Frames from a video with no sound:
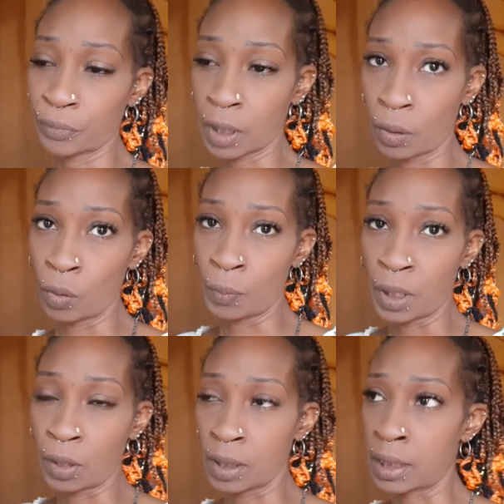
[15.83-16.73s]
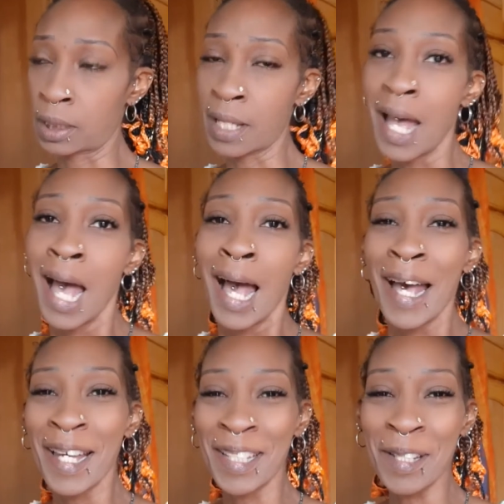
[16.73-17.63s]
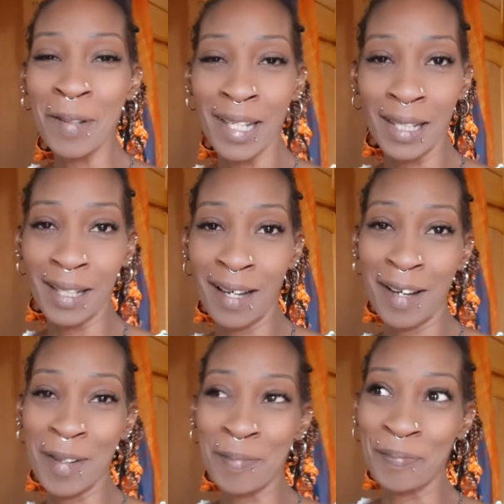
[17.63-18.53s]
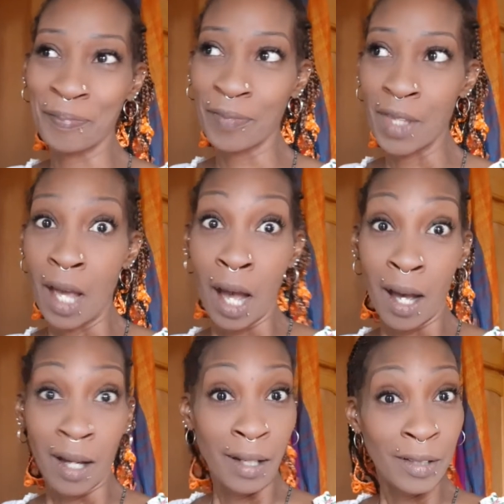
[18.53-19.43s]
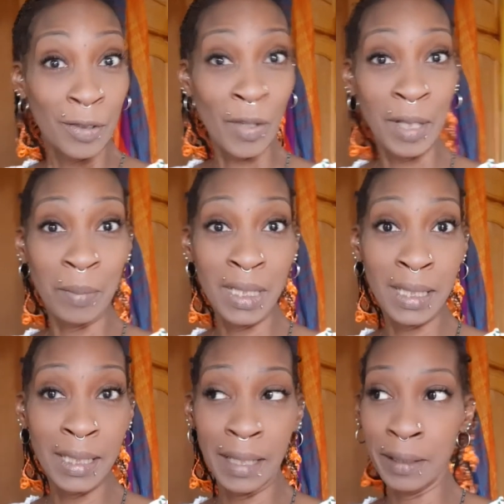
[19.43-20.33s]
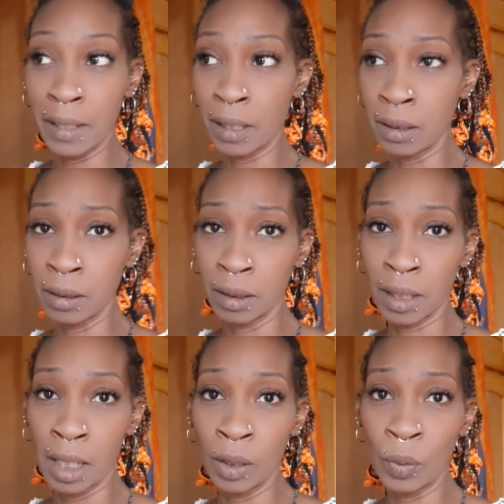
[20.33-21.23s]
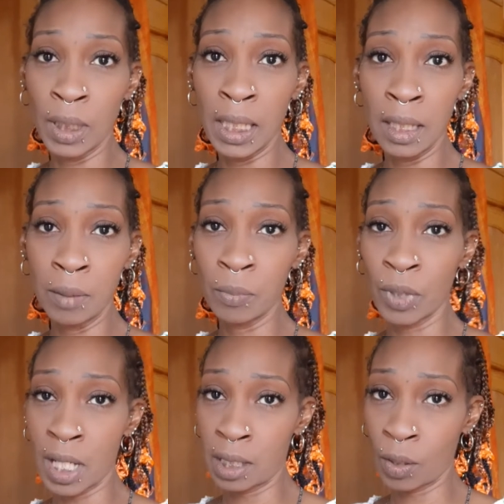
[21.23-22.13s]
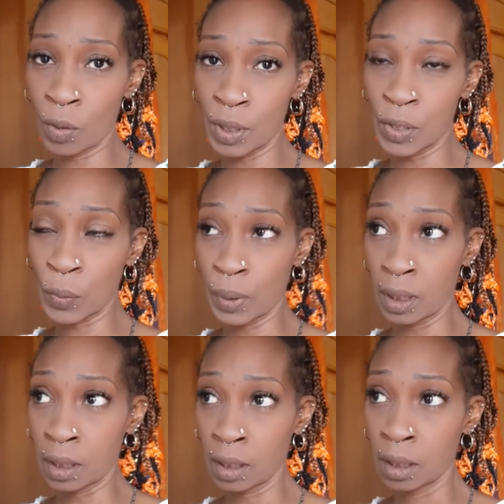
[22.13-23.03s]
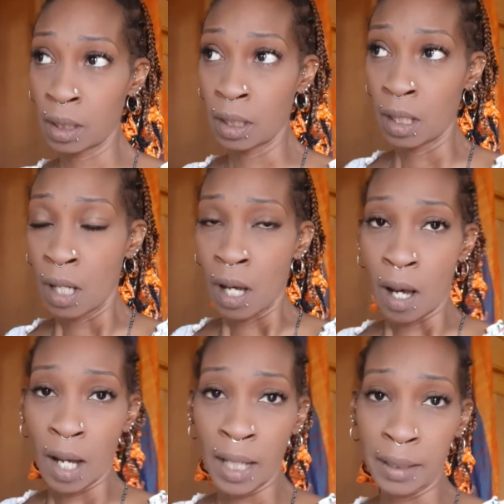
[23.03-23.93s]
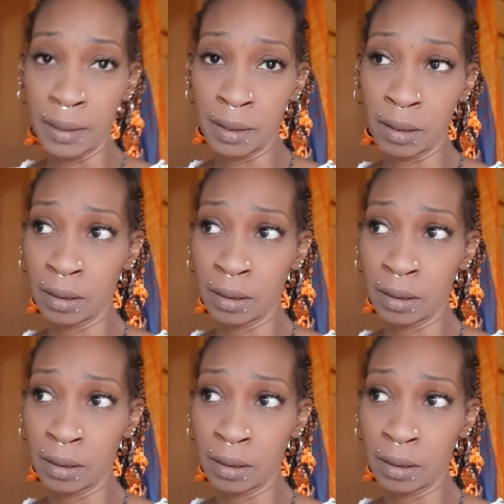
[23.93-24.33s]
I hope you got it. Anyway, join me today now. A lonely Brianna going to work. And